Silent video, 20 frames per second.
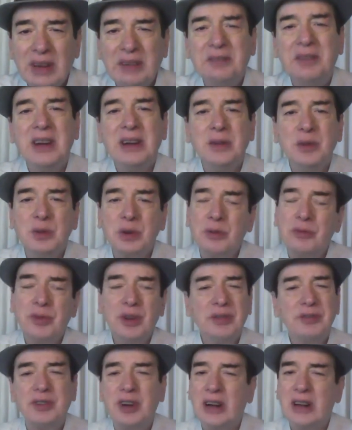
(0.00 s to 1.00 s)

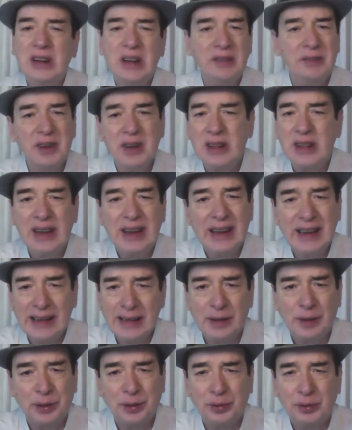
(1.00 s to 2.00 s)
we've tried everything
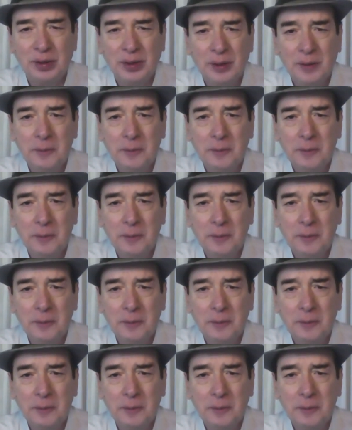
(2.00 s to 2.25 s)
else,